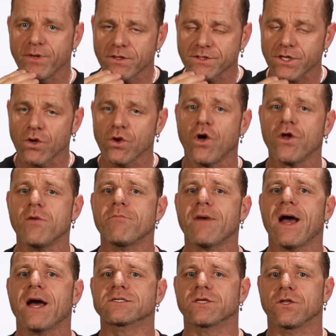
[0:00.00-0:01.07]
builds a lot of
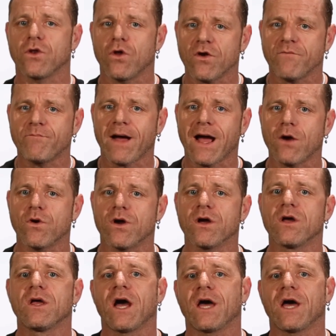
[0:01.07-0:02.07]
mass, a lot of power.